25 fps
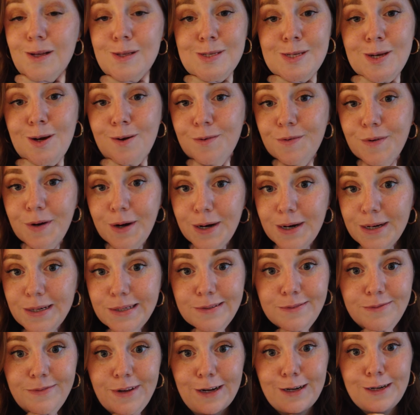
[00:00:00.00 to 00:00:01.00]
So far,
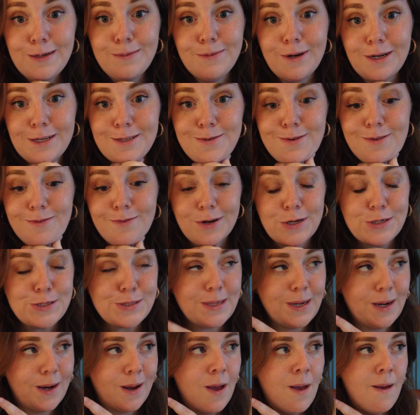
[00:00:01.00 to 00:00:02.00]
very impressed with
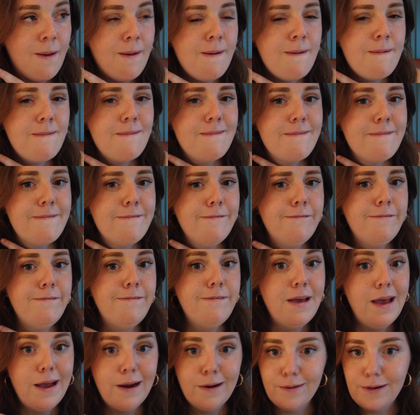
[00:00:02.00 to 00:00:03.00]
Virgin.
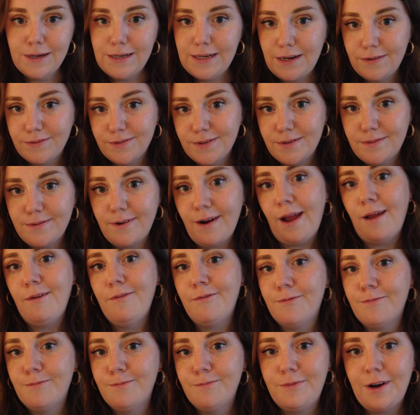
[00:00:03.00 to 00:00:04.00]
Very different
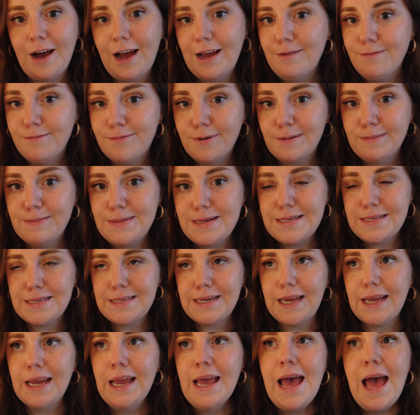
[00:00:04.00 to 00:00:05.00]
vibe from
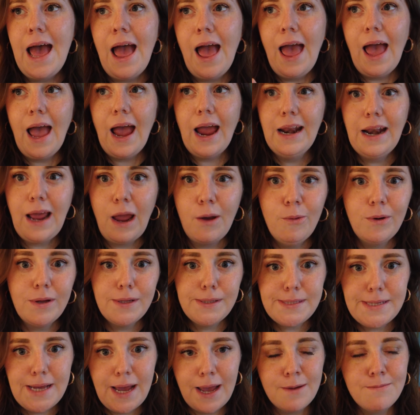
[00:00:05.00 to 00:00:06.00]
Disney. And I
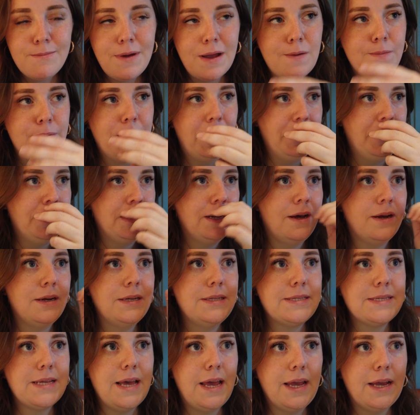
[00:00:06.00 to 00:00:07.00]
will say, my opinion on
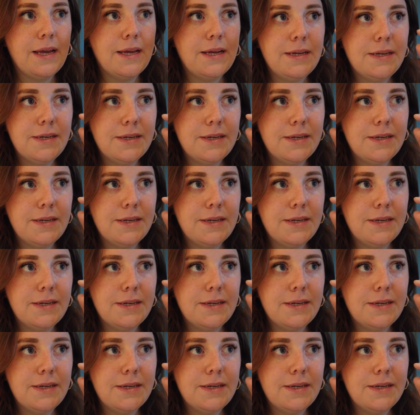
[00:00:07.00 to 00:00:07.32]
it's like,